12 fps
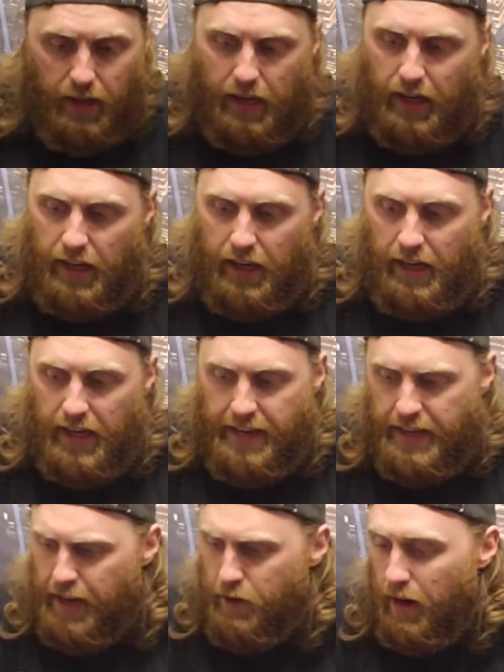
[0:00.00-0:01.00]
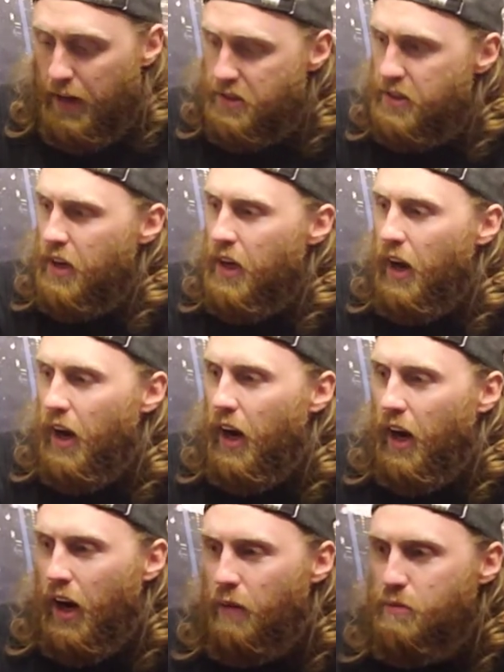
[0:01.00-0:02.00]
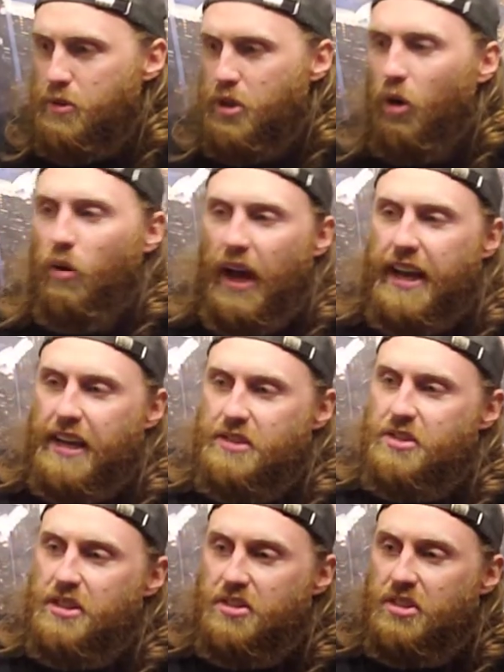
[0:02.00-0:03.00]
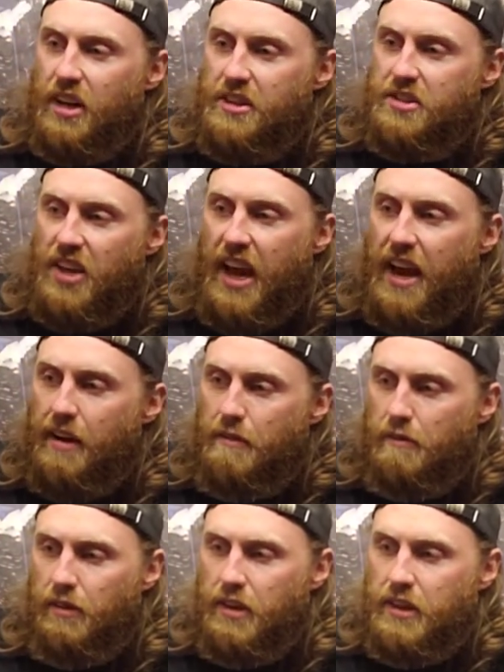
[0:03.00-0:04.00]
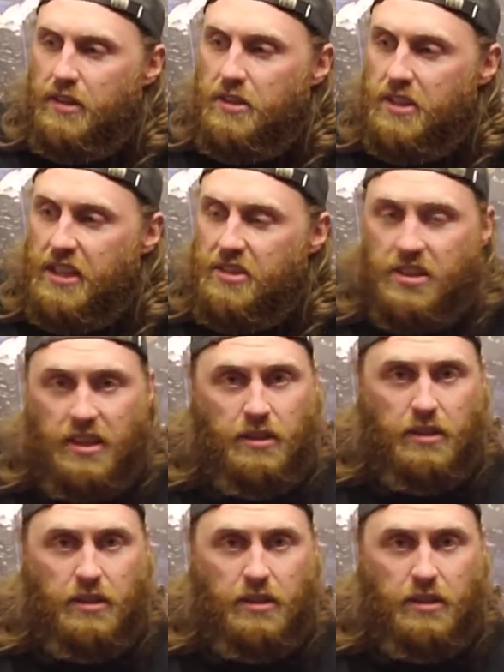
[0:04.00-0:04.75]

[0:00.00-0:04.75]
uh, I digress. Um, so I guess this does have decent